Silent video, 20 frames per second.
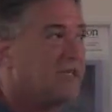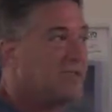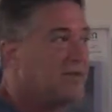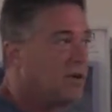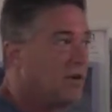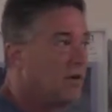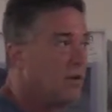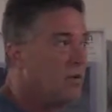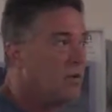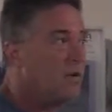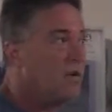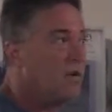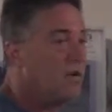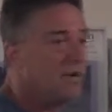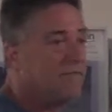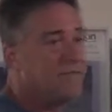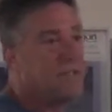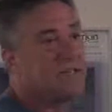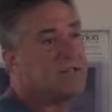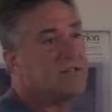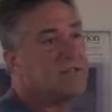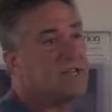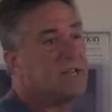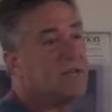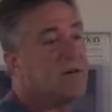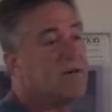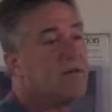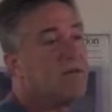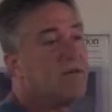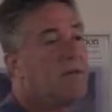So if this
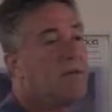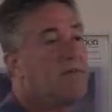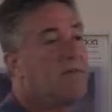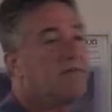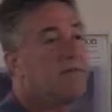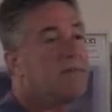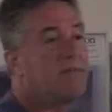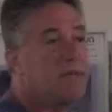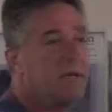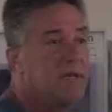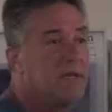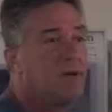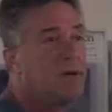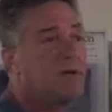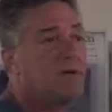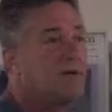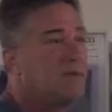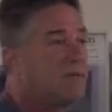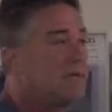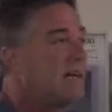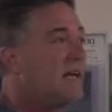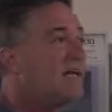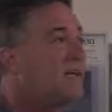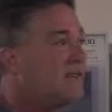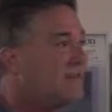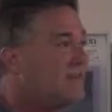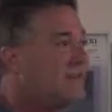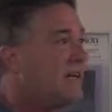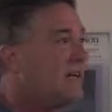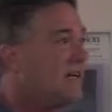thing over, you know, the
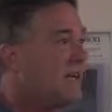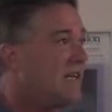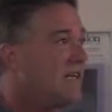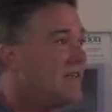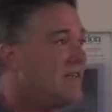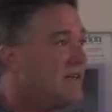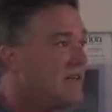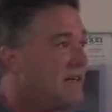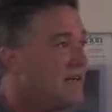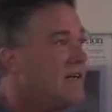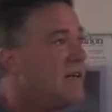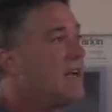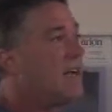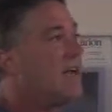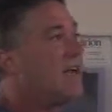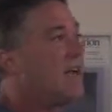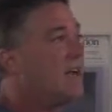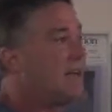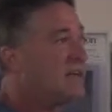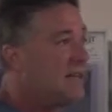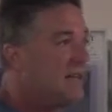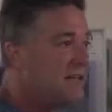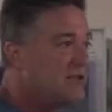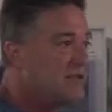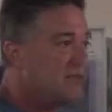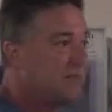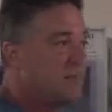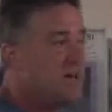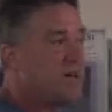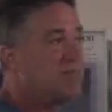day's sitting and it needs
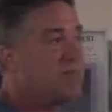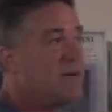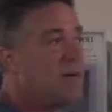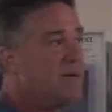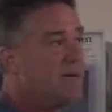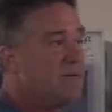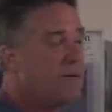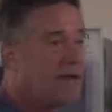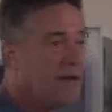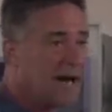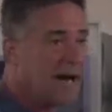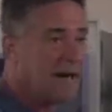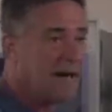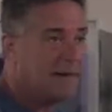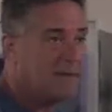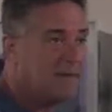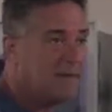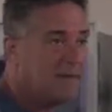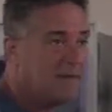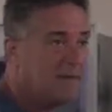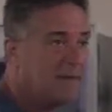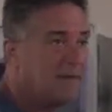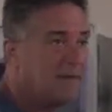to be reprimed,